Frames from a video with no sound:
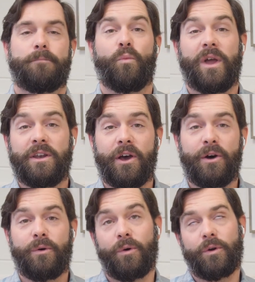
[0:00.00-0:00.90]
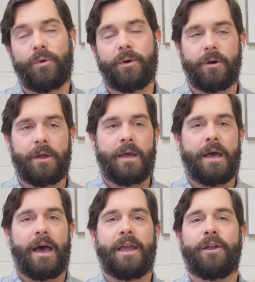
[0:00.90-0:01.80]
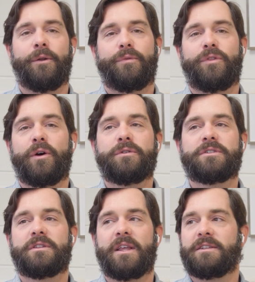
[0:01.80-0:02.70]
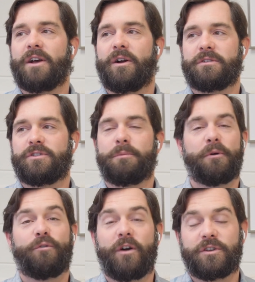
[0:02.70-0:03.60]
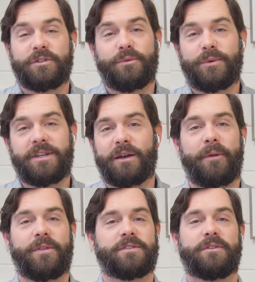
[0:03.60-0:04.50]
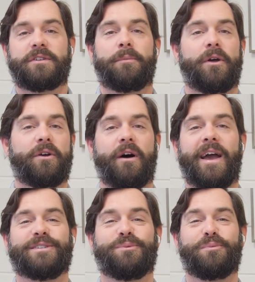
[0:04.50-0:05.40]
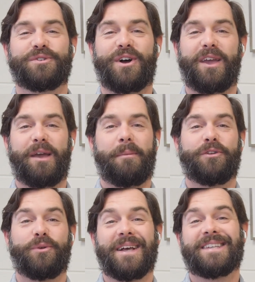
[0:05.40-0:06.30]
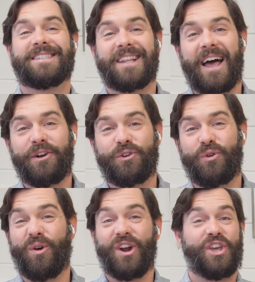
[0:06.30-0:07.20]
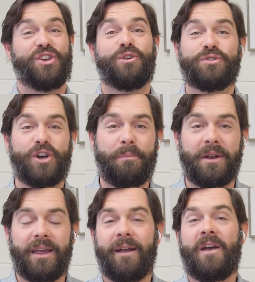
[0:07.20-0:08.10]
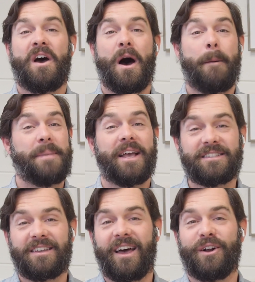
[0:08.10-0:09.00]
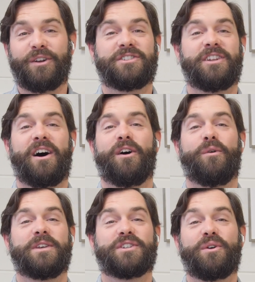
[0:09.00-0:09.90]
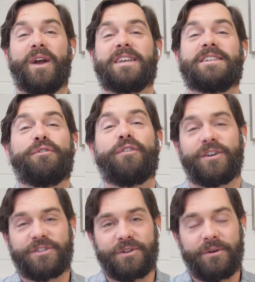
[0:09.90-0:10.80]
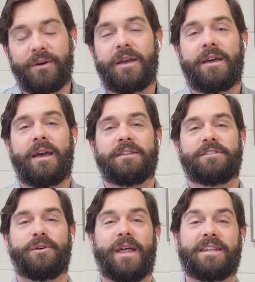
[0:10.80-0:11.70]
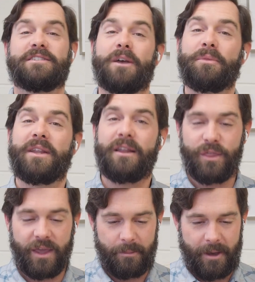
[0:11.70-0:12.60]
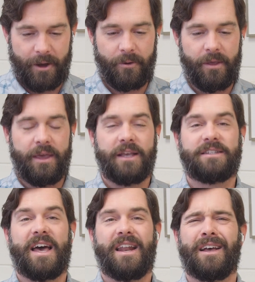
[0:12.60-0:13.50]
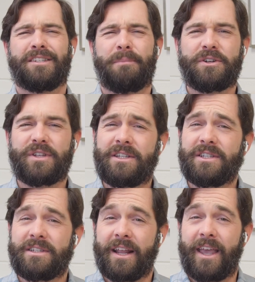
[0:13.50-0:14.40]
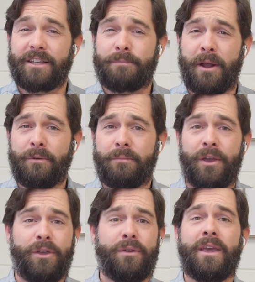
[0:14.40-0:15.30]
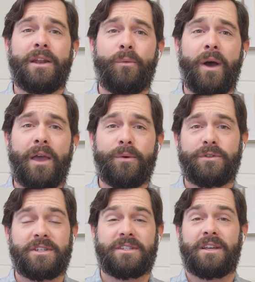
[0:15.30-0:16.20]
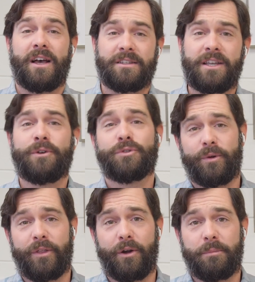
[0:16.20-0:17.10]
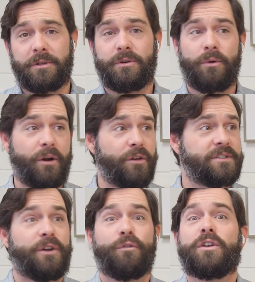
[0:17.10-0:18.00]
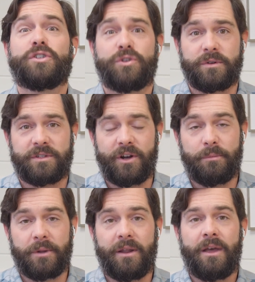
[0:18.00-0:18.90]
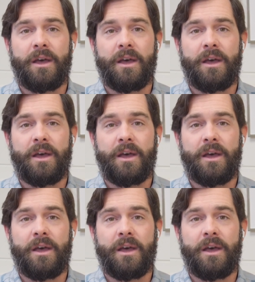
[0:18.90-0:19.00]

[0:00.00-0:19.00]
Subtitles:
window or door. You know, those things aren't super functional. We talk about this all the time with our clients when we're talking about doing a slider door and a huge opening. A big slider is not always crazy functional. And so that's something to think about, is that especially just in a guest bedroom, you can get away with just a single door that opens or a set of French doors that open.